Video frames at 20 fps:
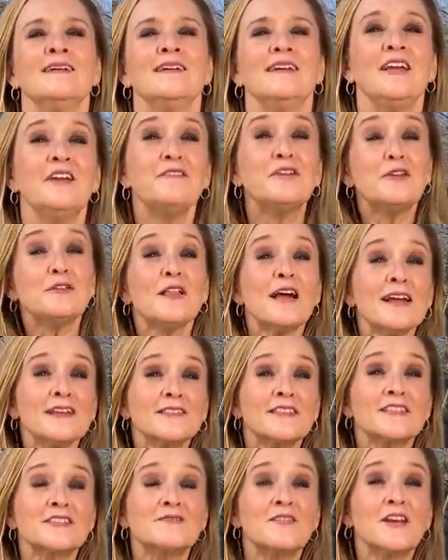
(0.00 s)
If you liked
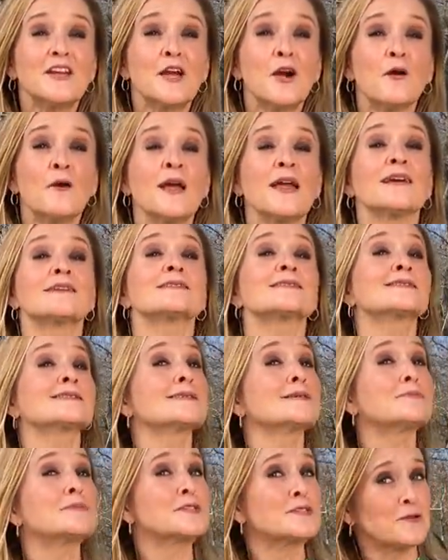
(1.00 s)
this video, hit
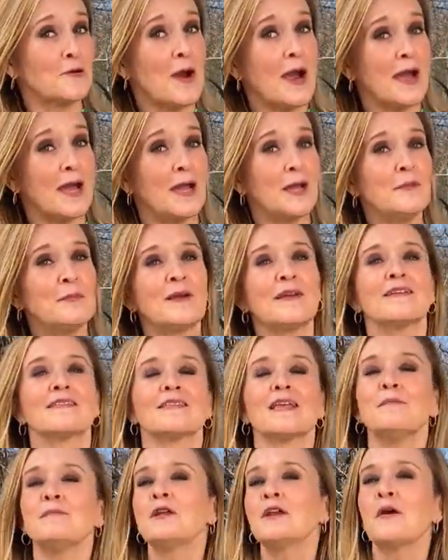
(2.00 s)
subscribe and
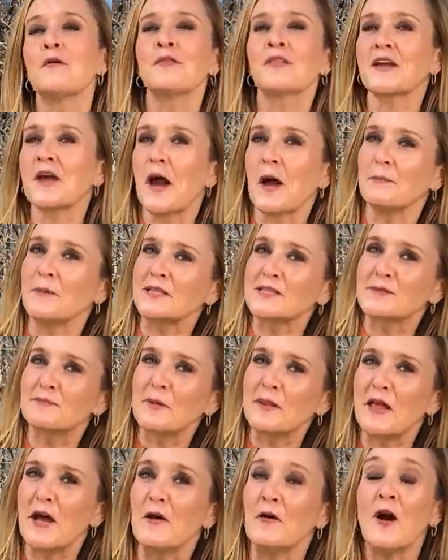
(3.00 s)
let me know in the comments
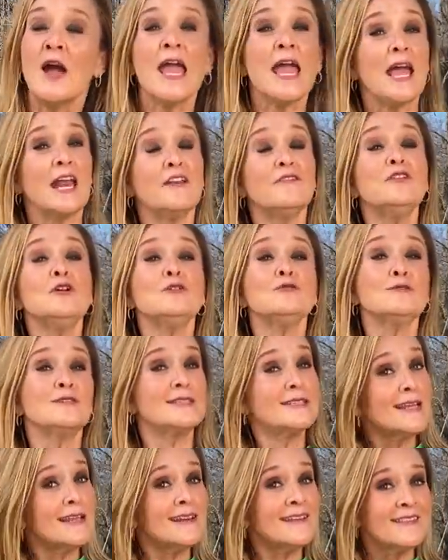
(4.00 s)
below. And if you
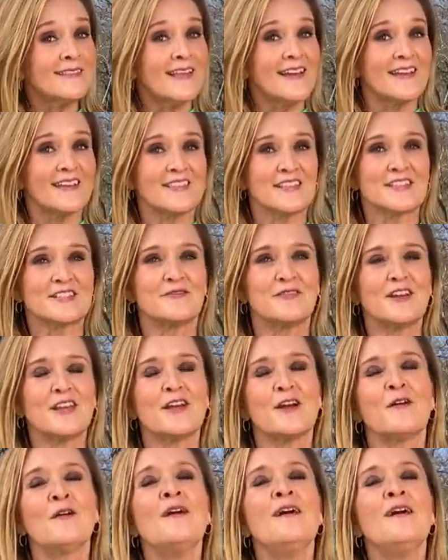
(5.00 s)
didn't like this video,